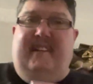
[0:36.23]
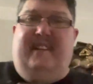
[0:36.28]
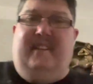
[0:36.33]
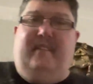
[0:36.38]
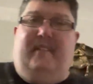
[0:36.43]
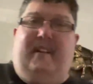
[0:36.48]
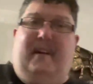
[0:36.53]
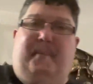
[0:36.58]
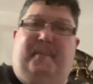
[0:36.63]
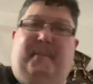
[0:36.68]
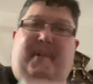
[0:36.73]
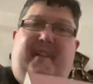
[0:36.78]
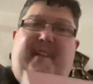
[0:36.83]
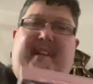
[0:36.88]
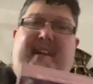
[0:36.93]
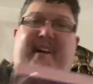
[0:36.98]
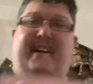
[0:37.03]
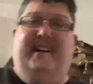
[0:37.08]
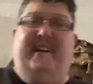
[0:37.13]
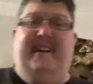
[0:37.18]
Wrap it
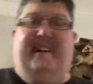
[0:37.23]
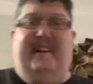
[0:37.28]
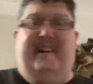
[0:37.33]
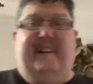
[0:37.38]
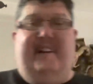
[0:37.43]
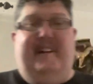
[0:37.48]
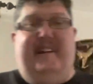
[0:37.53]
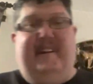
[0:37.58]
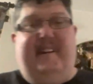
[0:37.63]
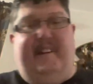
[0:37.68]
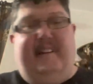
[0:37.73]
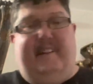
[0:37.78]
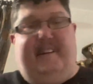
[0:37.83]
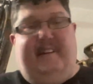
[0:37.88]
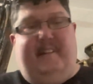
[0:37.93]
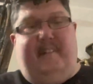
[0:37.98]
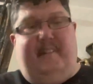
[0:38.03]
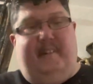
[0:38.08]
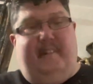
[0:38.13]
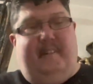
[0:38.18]
there.
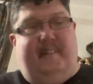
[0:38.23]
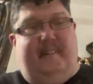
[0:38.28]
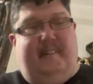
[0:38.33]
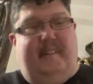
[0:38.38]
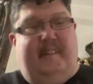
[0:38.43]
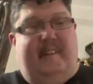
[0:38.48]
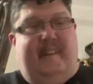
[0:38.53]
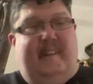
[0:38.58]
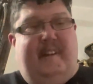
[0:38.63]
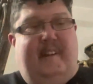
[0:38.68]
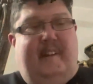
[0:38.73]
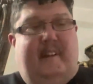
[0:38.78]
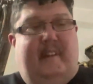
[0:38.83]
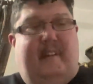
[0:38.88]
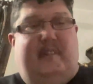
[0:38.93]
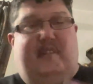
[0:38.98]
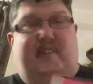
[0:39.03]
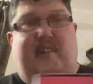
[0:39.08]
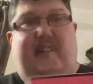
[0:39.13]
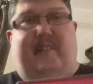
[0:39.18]

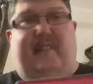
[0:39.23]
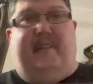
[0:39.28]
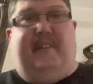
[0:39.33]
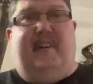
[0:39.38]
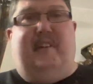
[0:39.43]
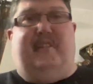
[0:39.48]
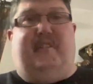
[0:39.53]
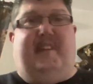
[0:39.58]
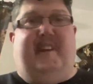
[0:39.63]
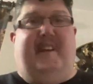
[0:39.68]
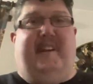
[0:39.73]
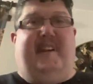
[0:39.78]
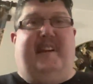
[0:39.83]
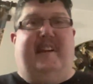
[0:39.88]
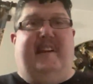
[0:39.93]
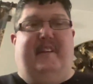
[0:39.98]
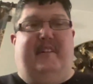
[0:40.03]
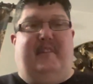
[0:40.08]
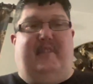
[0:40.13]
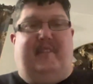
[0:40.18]
So the first thing
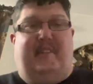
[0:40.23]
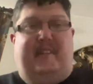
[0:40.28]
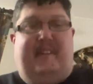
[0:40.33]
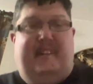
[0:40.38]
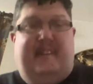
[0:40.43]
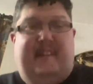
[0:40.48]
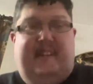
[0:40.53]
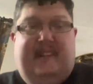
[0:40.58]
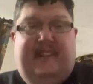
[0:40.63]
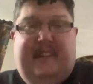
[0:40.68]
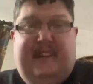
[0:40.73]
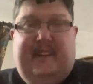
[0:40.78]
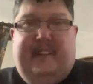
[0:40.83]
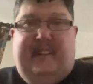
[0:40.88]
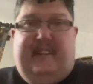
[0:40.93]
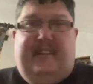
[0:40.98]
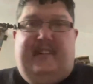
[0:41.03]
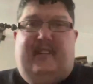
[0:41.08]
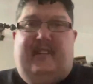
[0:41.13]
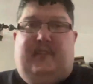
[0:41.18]
is
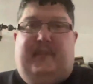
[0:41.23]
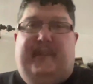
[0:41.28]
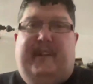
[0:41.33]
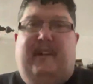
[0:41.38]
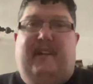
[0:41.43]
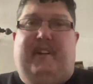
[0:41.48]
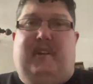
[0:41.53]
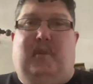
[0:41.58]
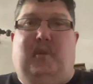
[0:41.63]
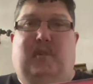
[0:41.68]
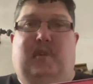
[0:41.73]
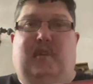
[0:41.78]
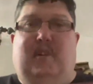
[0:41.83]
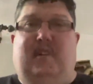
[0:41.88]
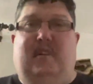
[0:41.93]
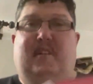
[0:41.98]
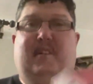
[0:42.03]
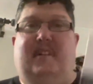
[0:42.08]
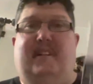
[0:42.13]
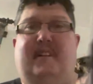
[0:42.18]
this very
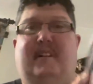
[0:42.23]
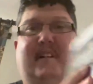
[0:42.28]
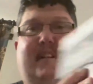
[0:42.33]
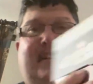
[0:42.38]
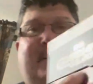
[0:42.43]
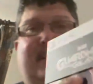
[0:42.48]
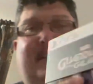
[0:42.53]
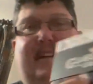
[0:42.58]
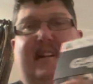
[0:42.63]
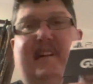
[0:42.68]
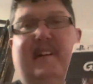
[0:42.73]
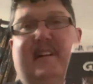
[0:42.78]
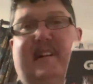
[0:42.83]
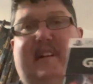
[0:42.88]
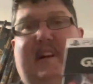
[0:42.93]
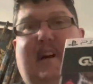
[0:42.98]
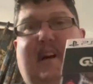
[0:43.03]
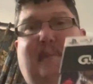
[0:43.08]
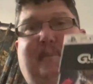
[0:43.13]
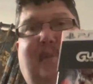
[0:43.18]
cool
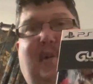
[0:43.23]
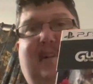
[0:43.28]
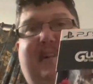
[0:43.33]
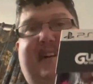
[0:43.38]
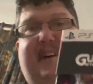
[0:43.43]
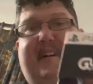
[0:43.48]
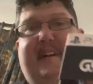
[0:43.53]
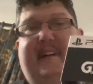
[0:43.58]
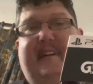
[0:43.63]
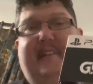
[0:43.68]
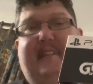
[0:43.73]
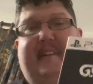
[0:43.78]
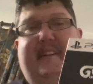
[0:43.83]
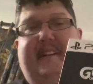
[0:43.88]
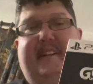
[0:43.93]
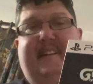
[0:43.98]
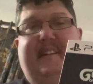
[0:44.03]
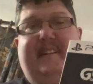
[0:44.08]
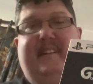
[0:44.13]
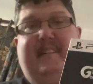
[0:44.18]
cardboard cutout
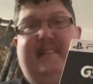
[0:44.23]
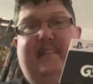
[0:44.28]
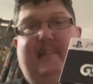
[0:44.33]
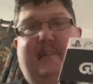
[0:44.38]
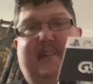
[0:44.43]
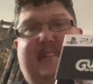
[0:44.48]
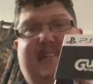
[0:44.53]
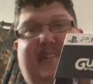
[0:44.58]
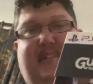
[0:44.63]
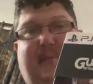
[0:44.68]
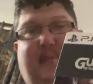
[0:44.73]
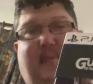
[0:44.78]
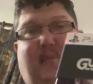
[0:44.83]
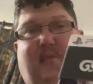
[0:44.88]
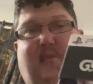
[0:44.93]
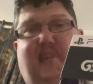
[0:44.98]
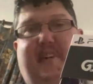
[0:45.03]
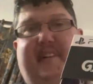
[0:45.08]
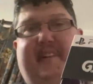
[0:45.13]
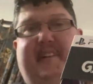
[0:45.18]
thing, which is
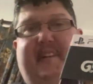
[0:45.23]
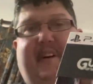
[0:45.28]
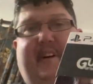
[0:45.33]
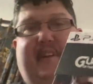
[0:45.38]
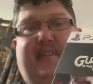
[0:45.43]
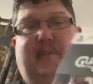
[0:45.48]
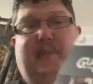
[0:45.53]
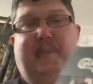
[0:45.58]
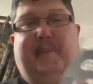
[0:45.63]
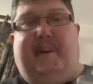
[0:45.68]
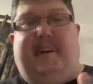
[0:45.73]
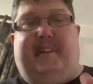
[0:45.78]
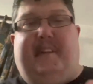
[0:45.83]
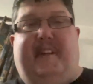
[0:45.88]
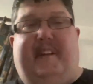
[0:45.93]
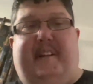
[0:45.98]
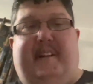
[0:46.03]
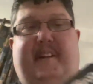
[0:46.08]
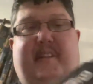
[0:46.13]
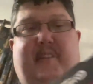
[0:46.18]
really awesome how that
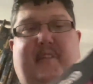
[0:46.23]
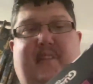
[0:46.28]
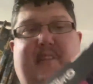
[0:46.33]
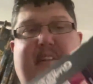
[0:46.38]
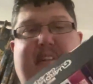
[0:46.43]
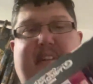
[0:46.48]
is.